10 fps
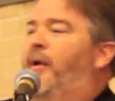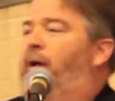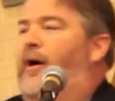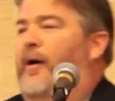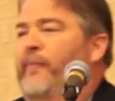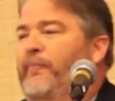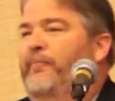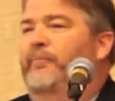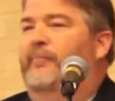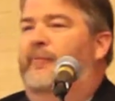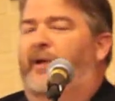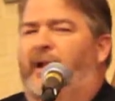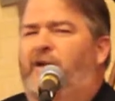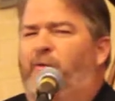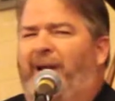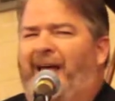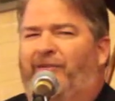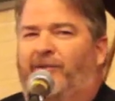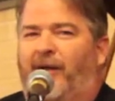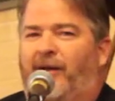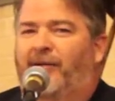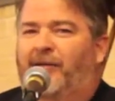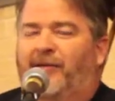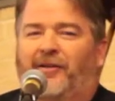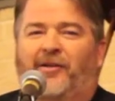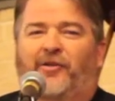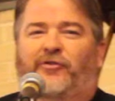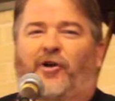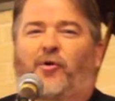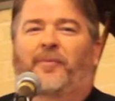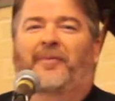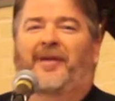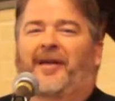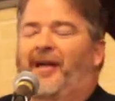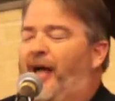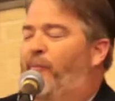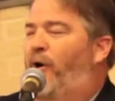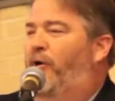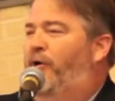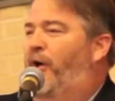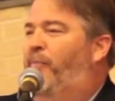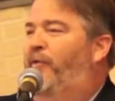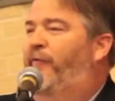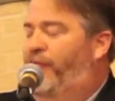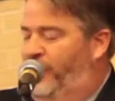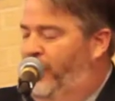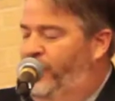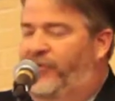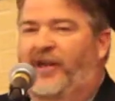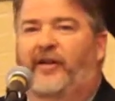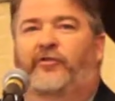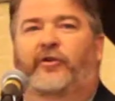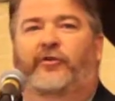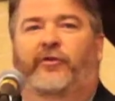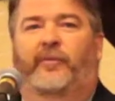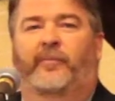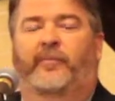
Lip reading: And I knew you would ask that. So I brought a couple of invitations.